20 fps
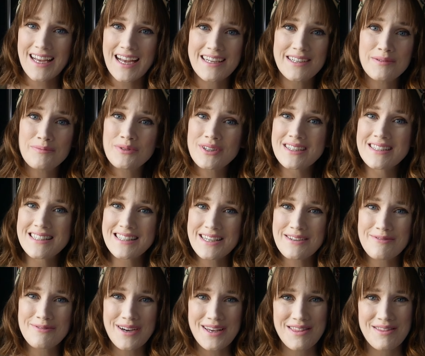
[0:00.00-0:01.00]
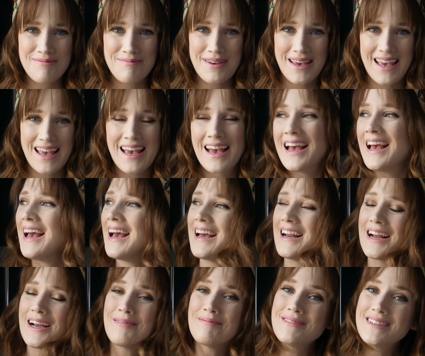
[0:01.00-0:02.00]
I didn't bring tea with me
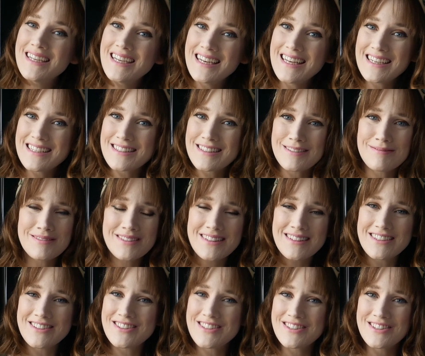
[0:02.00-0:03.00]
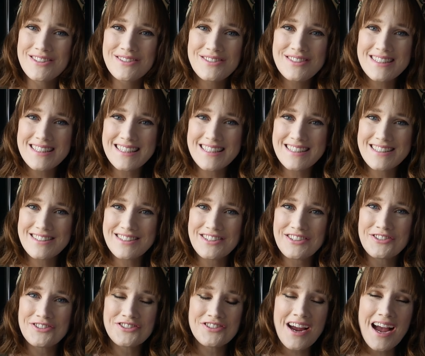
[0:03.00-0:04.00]
and I'm needing some delicious new teas to
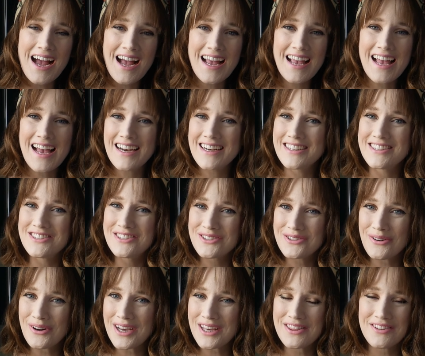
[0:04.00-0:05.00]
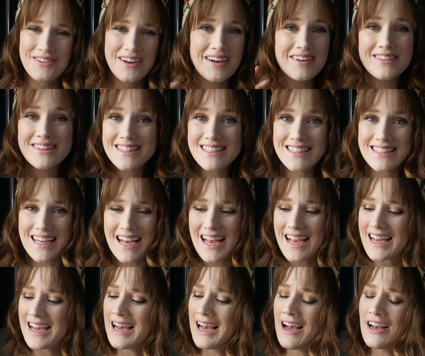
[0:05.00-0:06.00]
try and enjoy throughout the
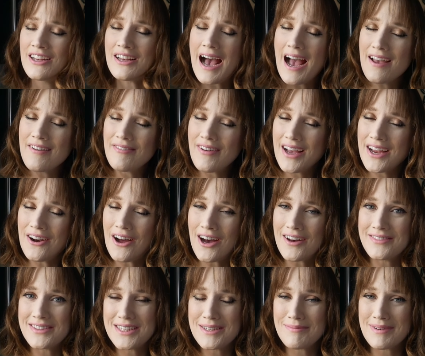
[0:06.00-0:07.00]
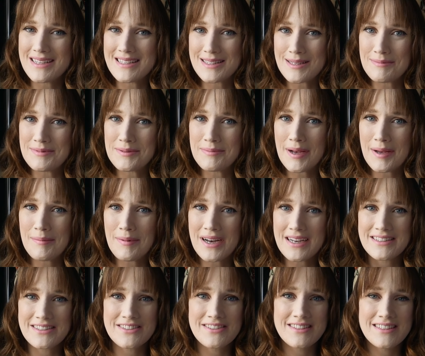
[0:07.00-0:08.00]
day. I find often in my Sipsby
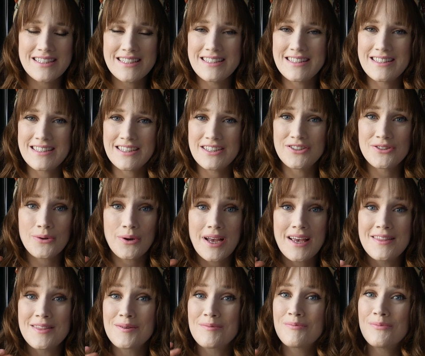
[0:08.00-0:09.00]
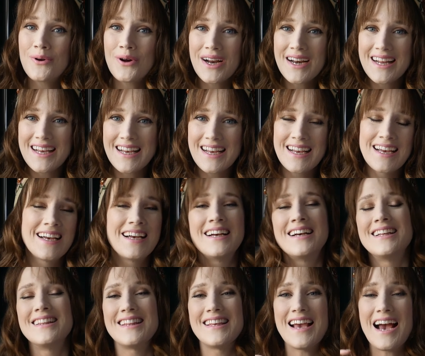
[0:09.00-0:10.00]
box there's teas to enjoy in the morning,
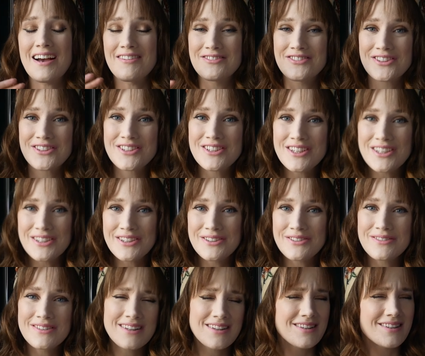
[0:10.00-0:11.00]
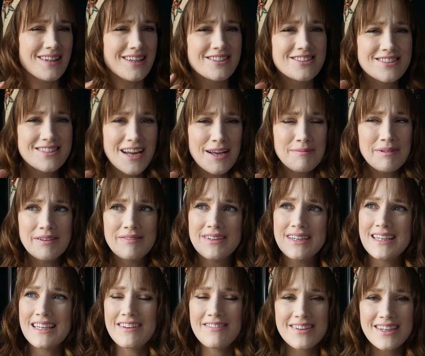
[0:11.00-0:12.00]
the afternoon, lunchtime,
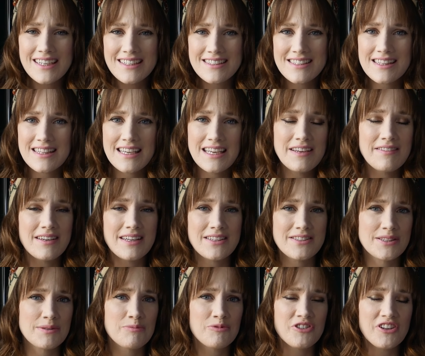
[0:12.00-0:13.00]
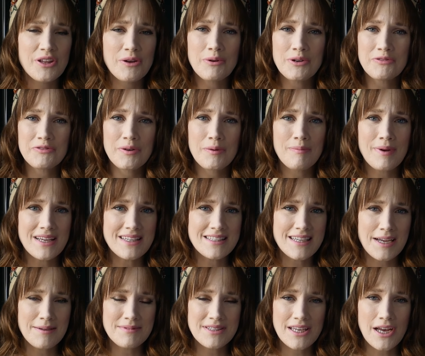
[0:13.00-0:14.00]
even into the evening. There's some really wonderful
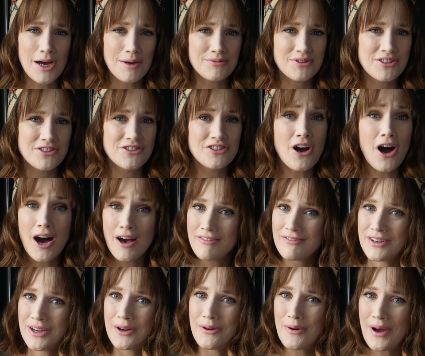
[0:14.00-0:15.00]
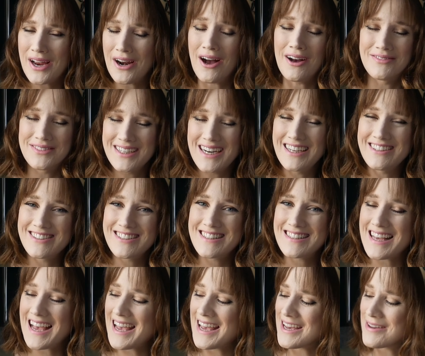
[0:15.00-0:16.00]
bedtime tea options, quite often, I should
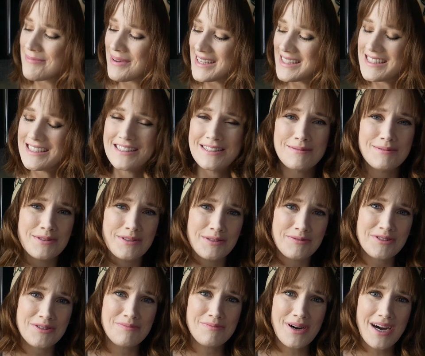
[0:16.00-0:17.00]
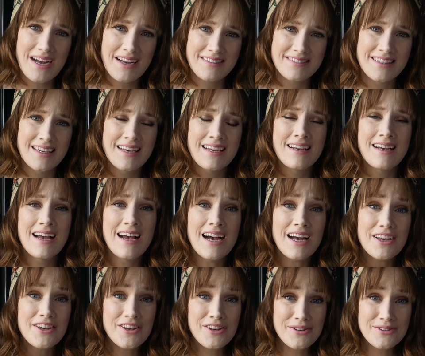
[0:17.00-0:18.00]
say, in my tea subscription box. A
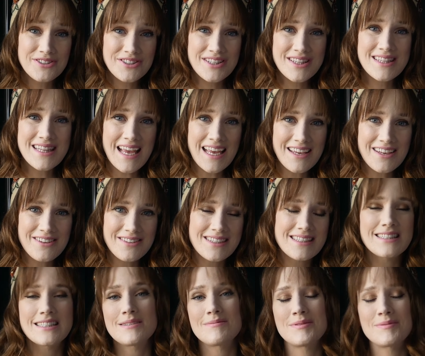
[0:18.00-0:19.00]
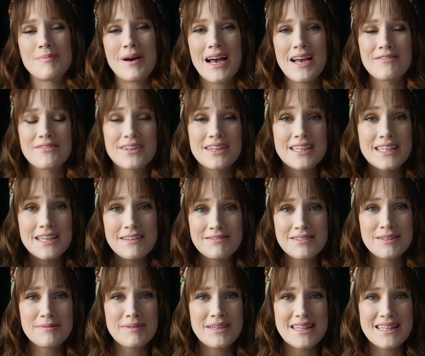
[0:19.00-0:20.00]
huge thank you to Sipsby for
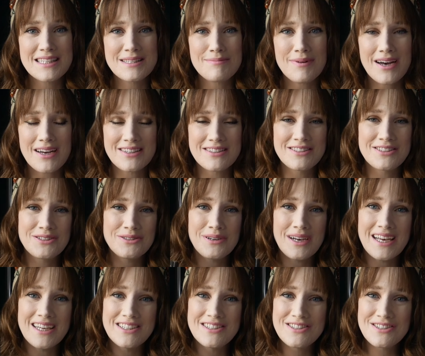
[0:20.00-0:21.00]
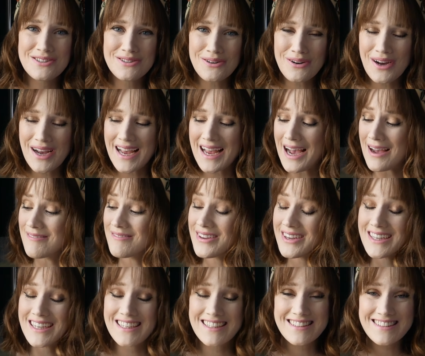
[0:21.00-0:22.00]
gifting me this box to enjoy. I'm
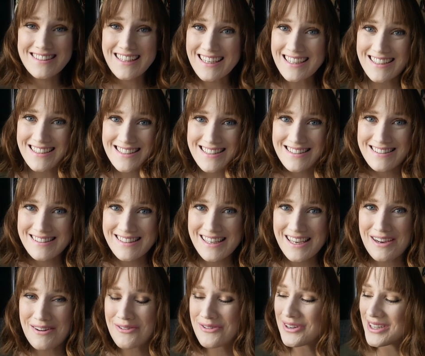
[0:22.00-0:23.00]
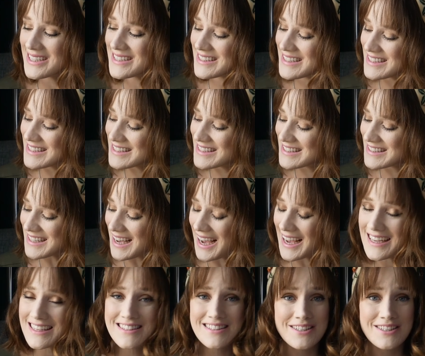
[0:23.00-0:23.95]
very excited to see what is inside.